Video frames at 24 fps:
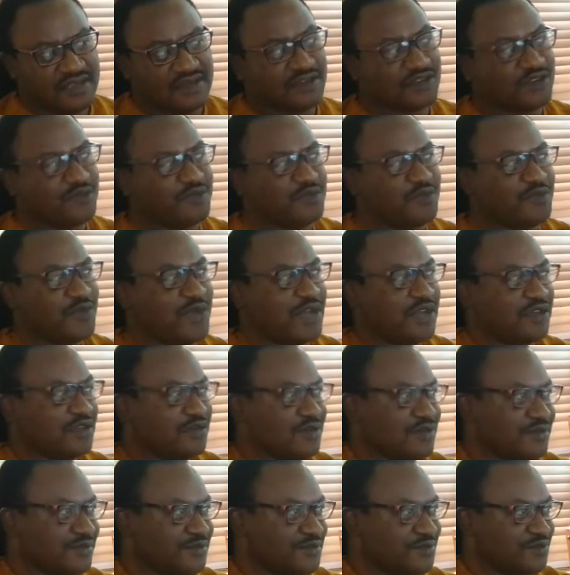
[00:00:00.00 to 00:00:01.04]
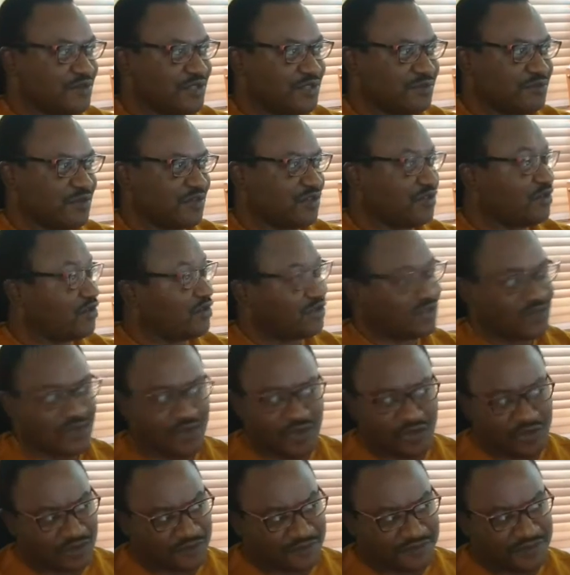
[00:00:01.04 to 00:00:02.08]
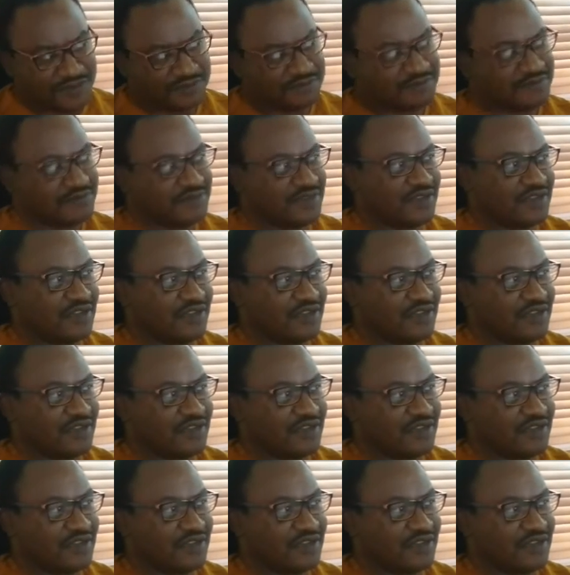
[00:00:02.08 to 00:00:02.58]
a lot of people are going through it, but not all of them